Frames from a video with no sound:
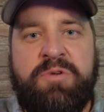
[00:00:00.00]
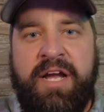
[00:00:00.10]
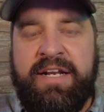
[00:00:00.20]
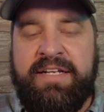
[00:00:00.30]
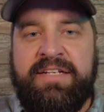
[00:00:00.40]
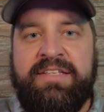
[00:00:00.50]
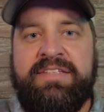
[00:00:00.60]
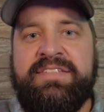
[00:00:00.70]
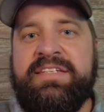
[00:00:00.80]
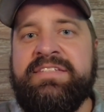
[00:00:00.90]
we're heading into the
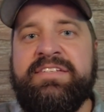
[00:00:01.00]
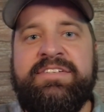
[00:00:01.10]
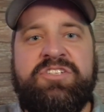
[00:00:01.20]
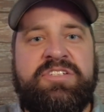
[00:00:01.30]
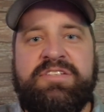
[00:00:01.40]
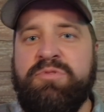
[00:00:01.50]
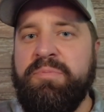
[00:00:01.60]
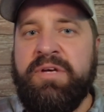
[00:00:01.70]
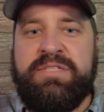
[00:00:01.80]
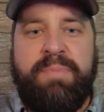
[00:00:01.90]
season just to
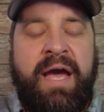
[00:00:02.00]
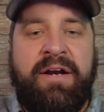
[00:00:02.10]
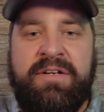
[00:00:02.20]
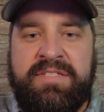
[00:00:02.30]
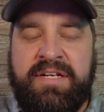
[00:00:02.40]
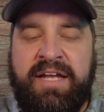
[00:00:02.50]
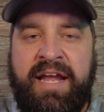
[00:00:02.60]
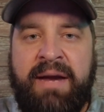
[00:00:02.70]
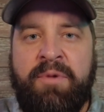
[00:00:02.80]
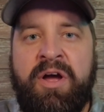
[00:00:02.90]
replace batteries in a
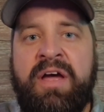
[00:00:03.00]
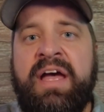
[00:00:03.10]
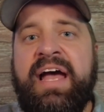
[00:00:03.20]
camera.